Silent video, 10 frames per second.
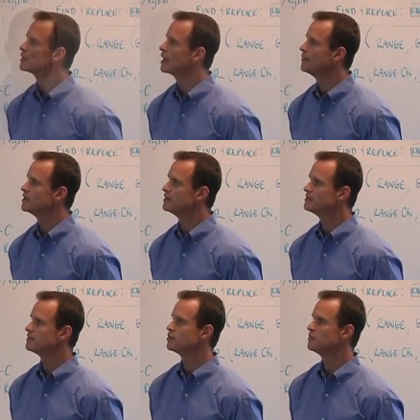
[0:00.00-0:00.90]
Okay, but the
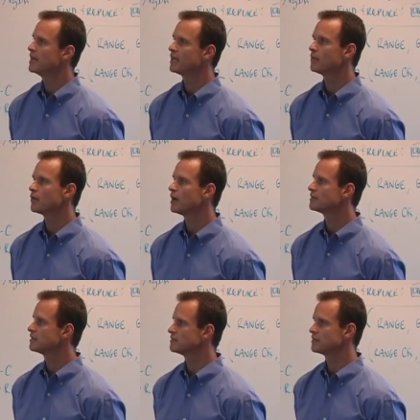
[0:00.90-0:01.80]
decision making
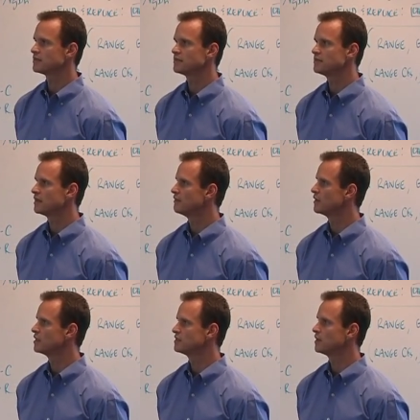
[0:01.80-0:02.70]
process, as I said,
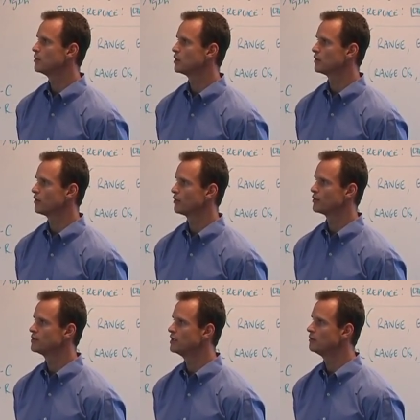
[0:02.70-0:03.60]
very similar.
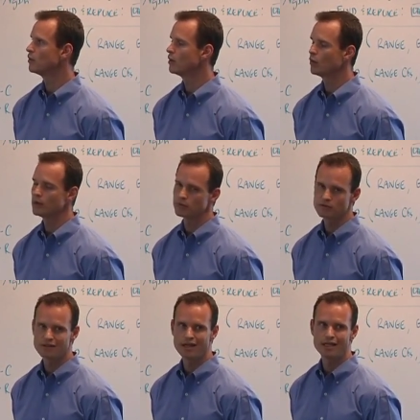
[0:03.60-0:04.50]

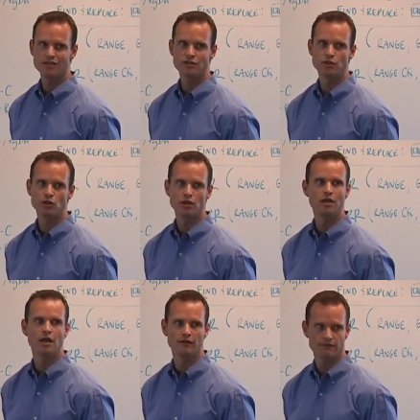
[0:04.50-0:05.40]
13.1%, is it good
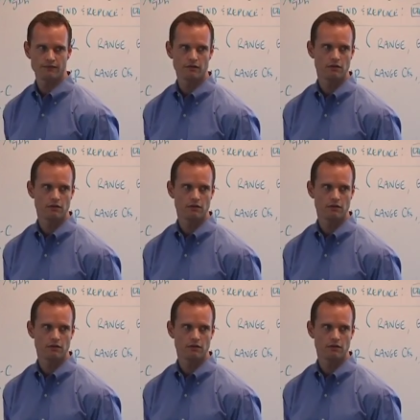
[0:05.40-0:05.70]
enough?